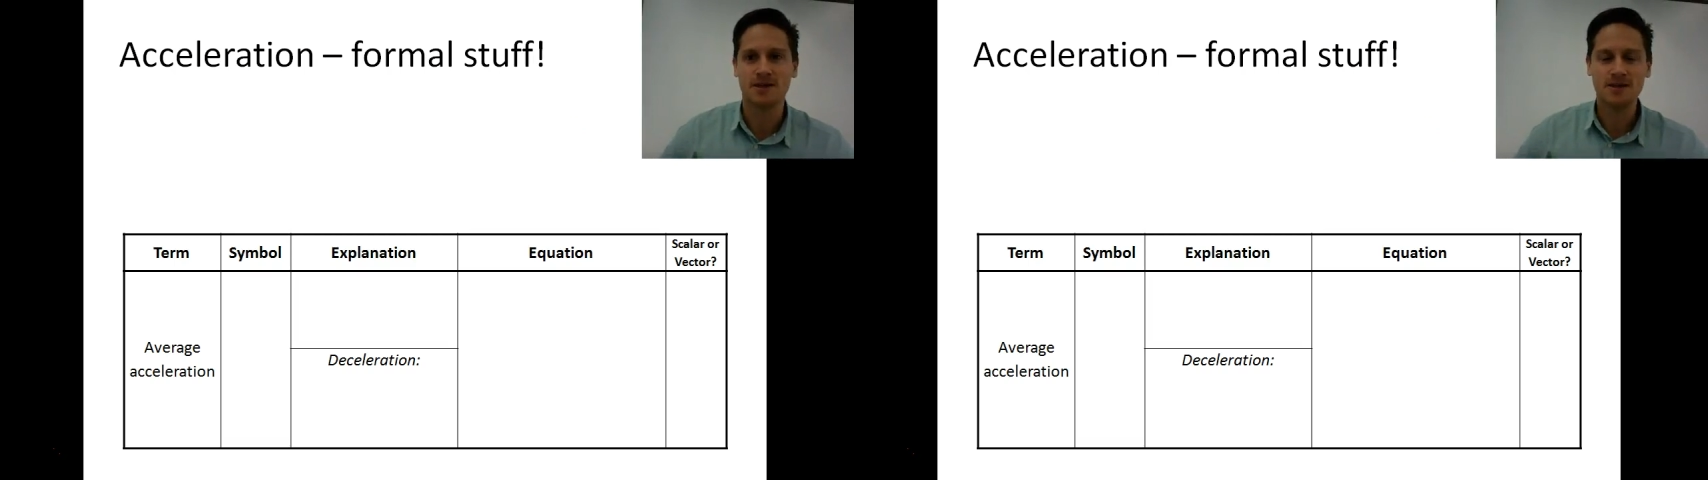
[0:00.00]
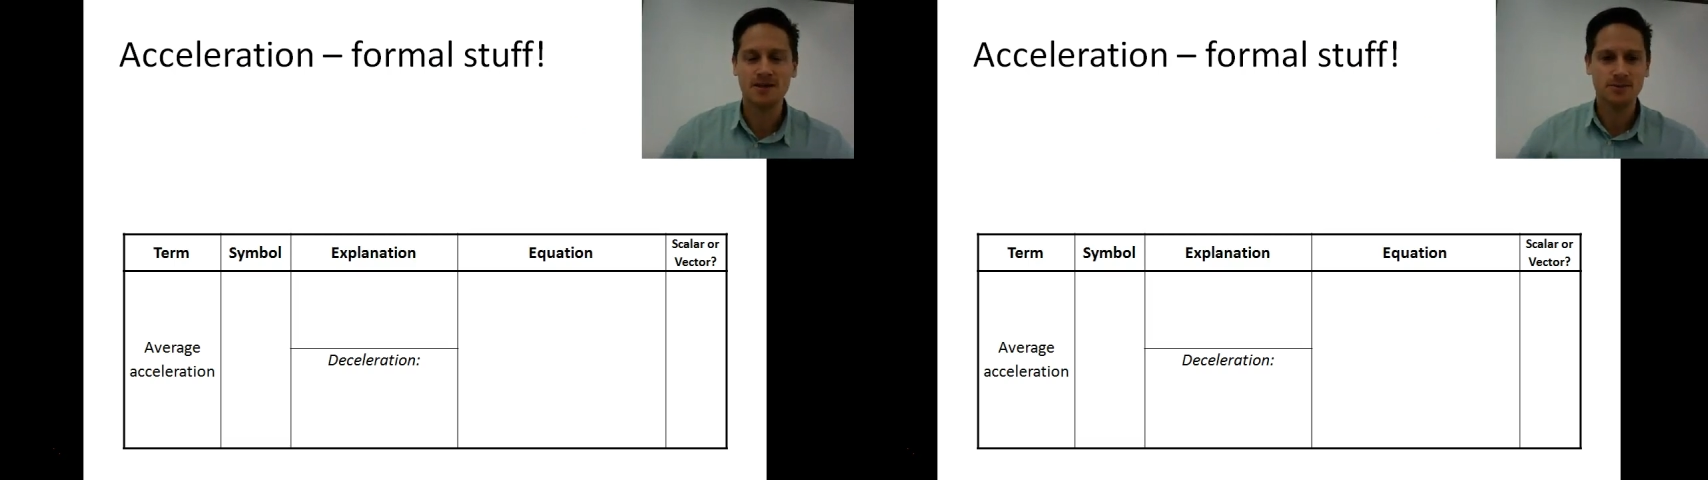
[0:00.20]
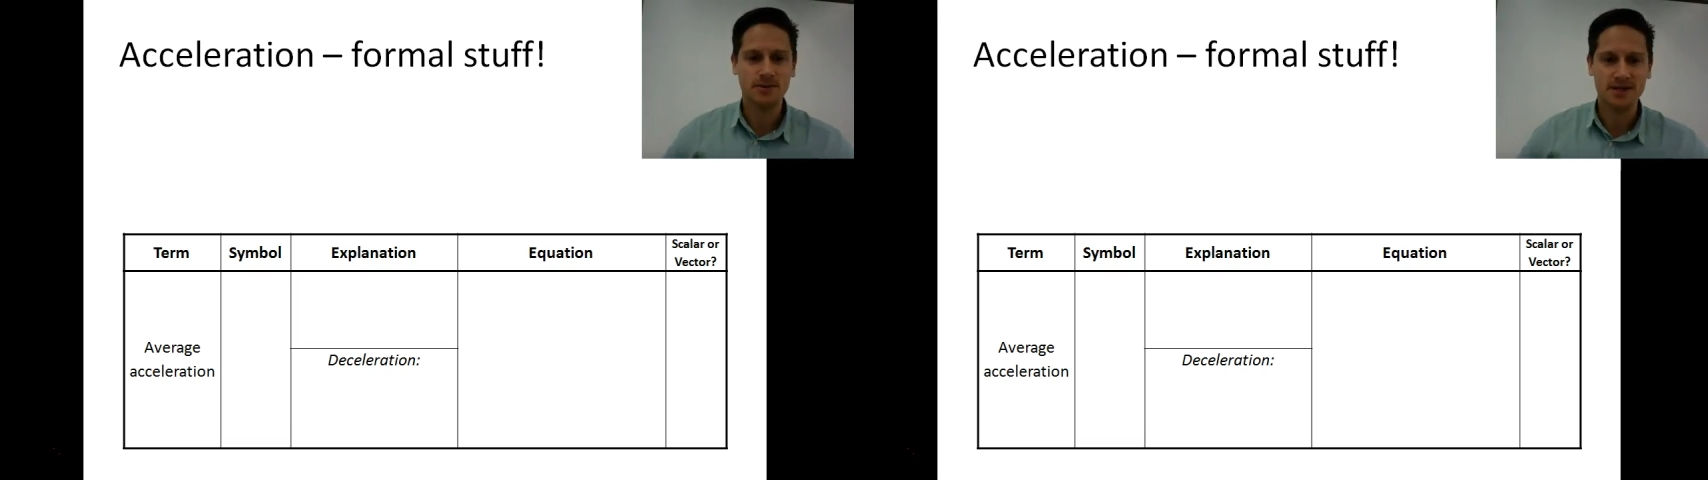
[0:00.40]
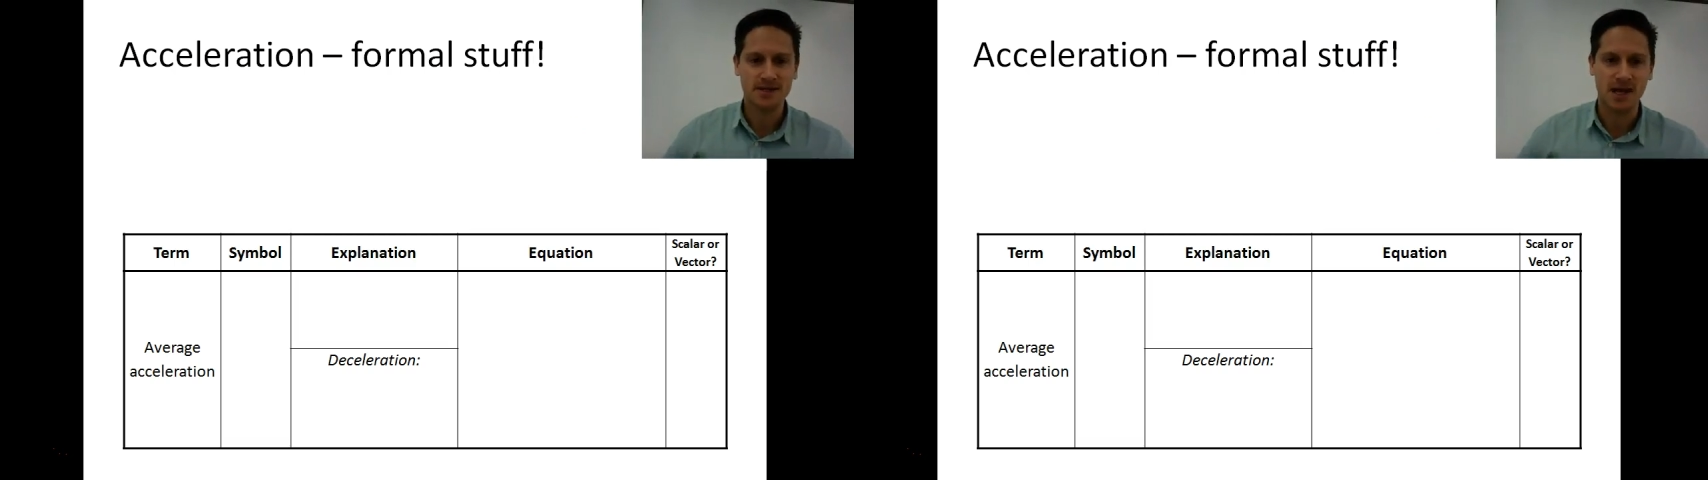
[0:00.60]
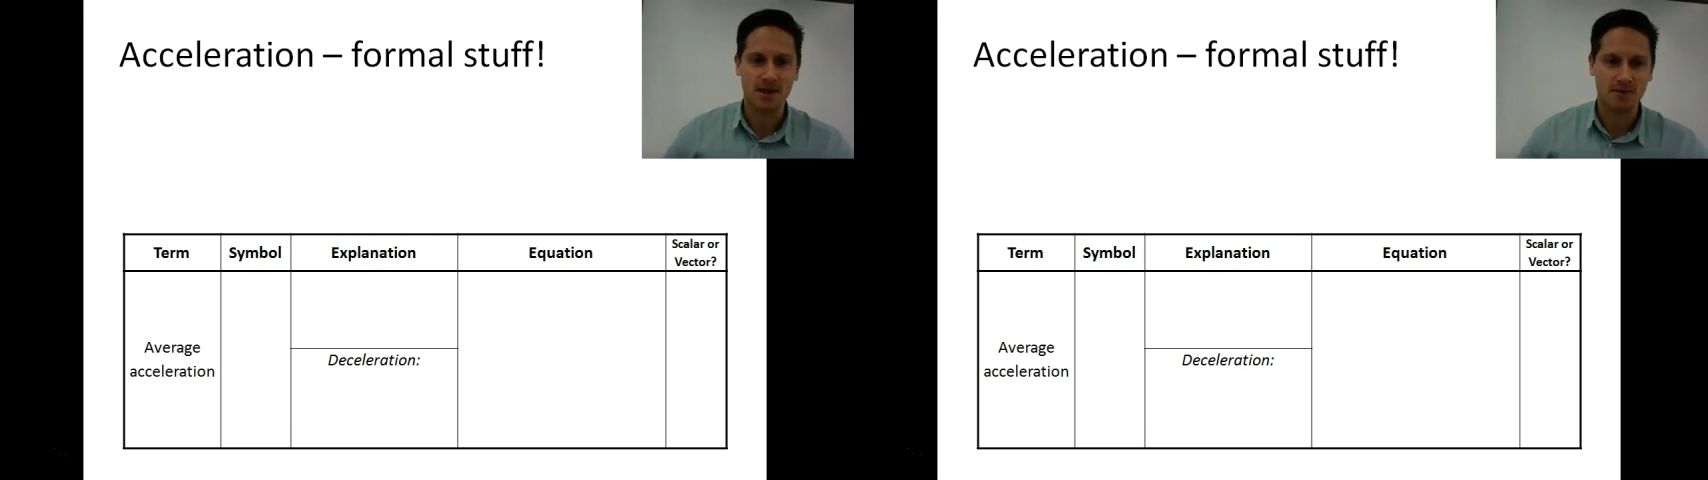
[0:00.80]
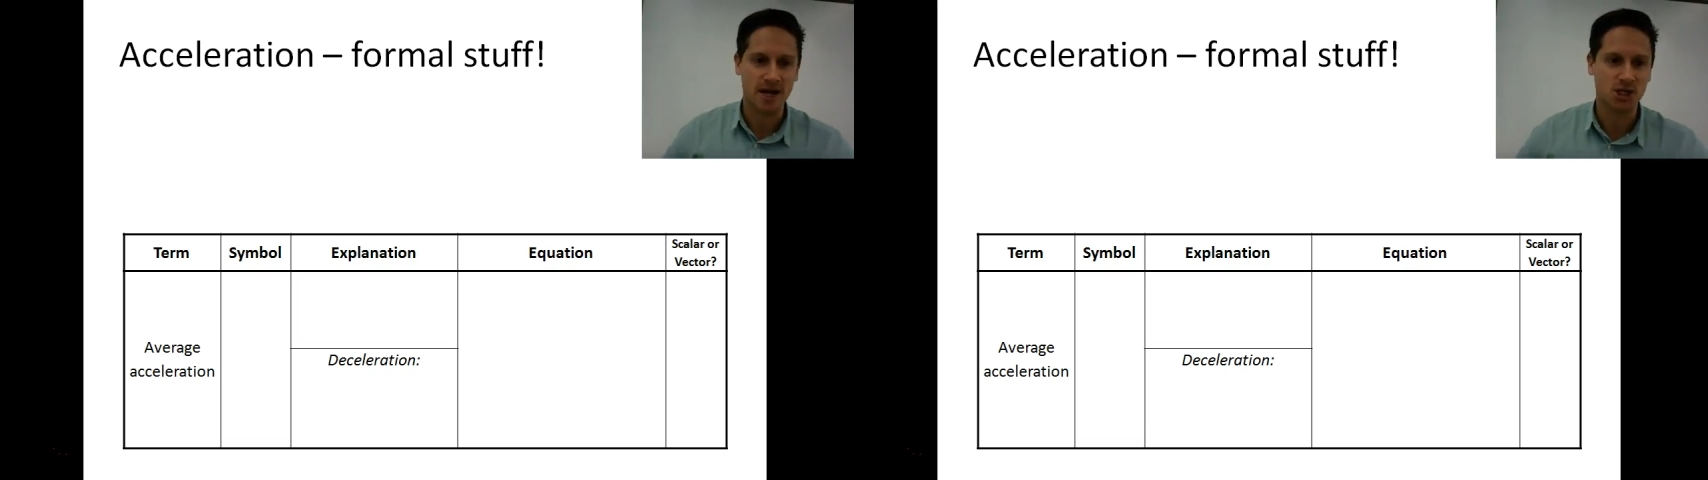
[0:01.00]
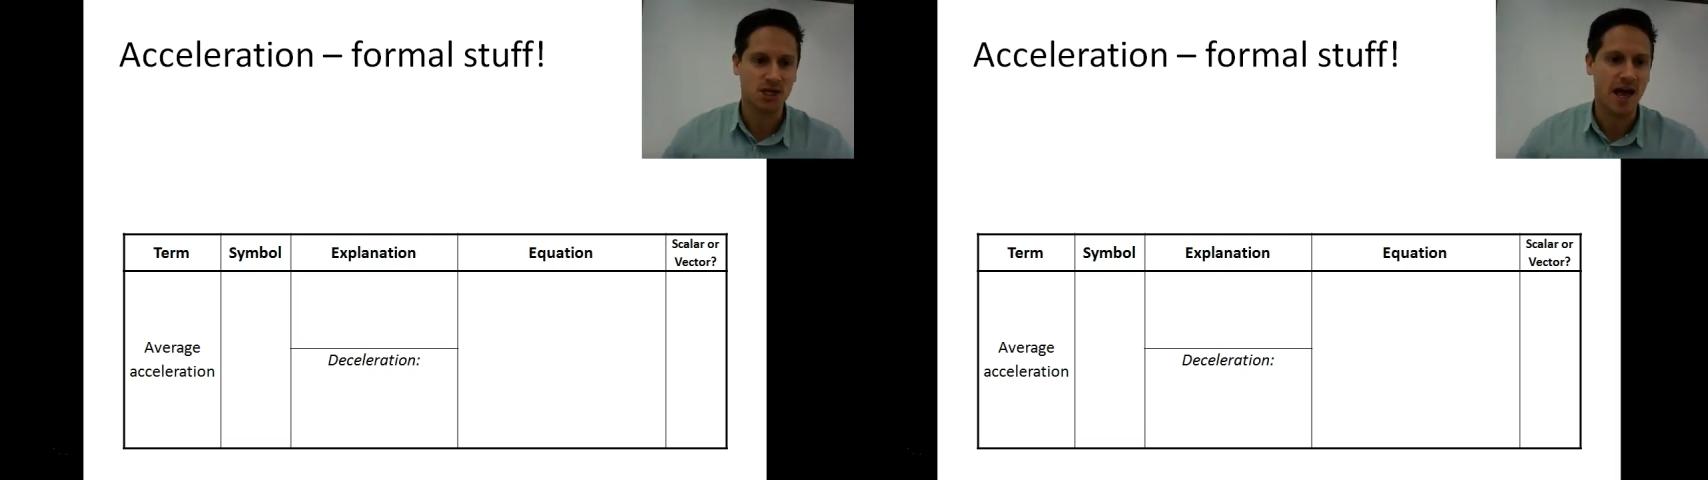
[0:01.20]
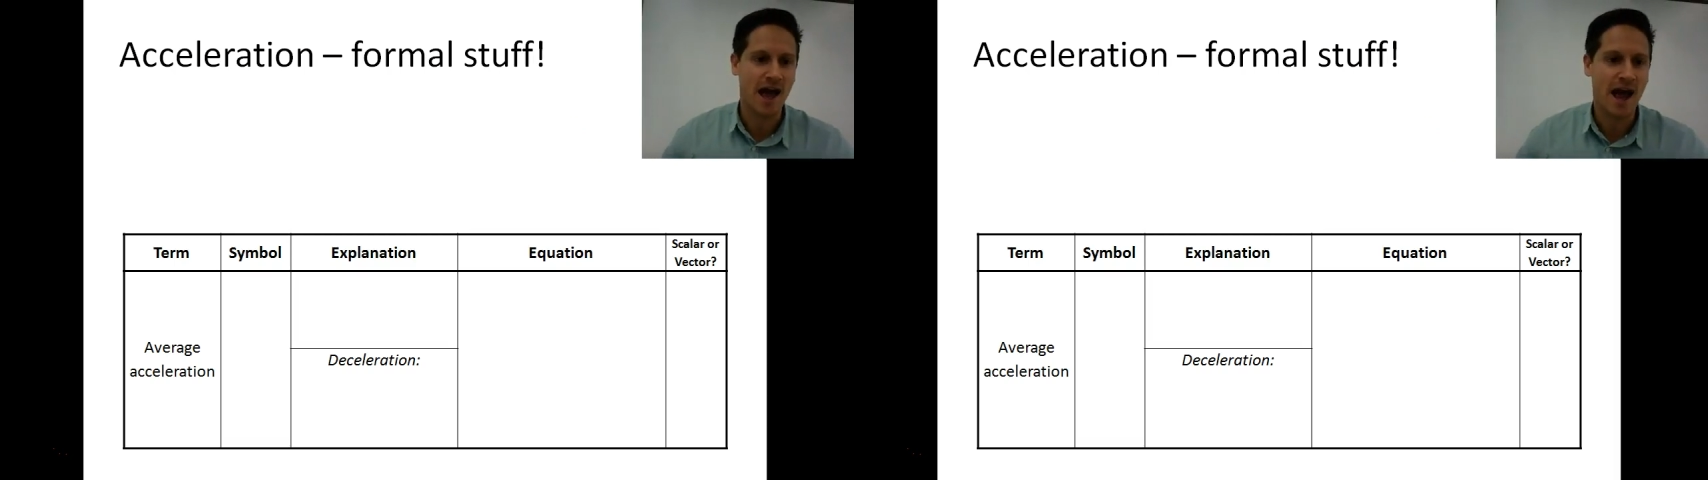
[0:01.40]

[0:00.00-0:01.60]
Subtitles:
So this is what acceleration